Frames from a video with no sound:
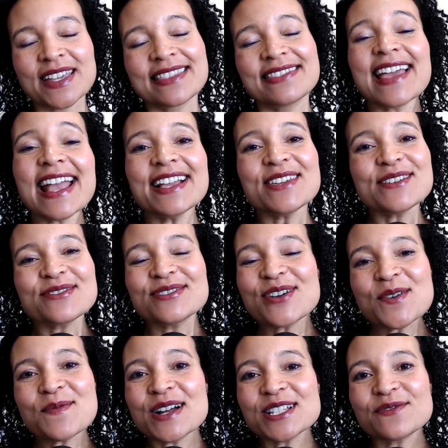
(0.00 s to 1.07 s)
Thank you so
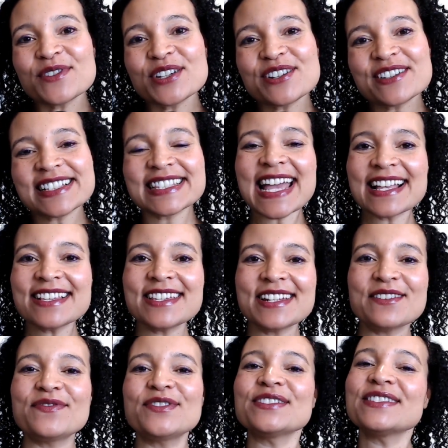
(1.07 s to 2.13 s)
much for your attention and
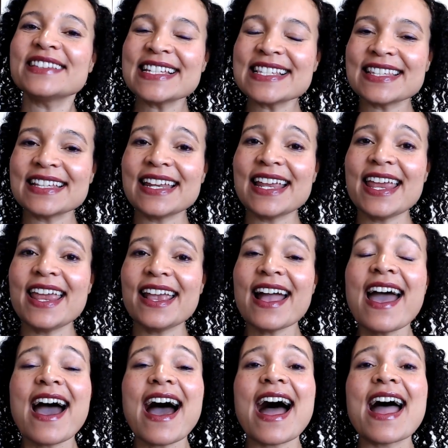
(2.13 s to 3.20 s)
for listening.
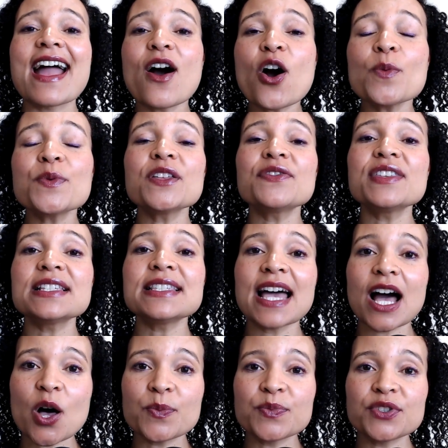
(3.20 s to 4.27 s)
I hope that this
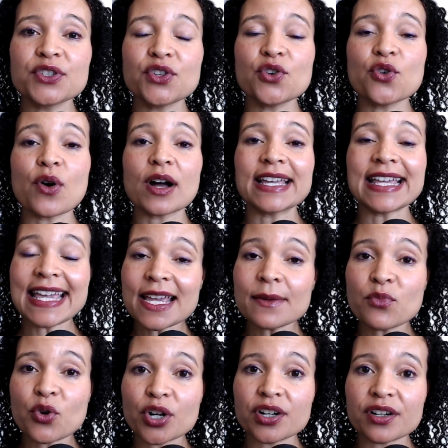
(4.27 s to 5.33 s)
helps you eat
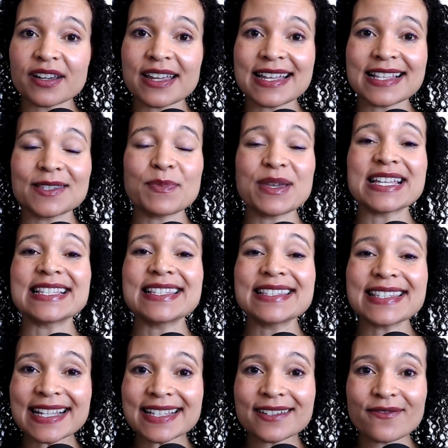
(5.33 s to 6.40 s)
more greens, be
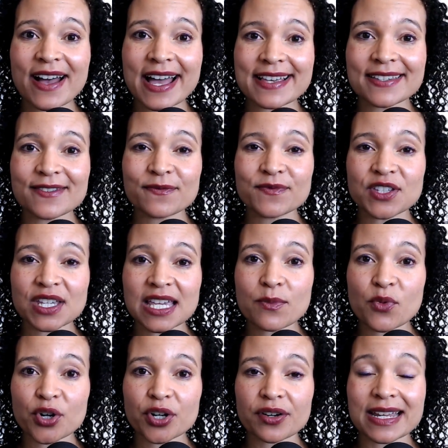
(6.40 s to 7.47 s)
incentivized to eat
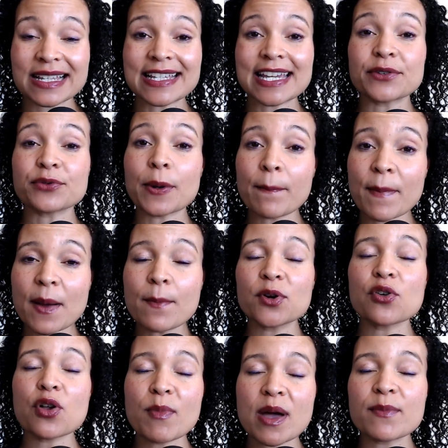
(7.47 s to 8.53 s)
more greens. And
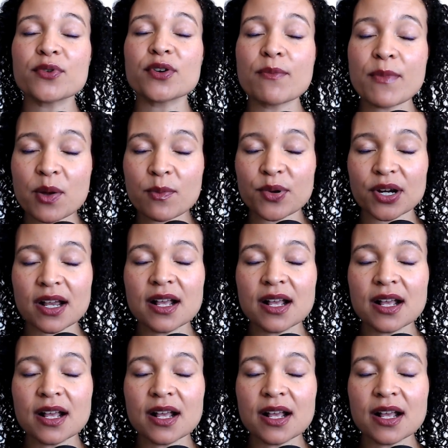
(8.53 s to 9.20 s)
remember,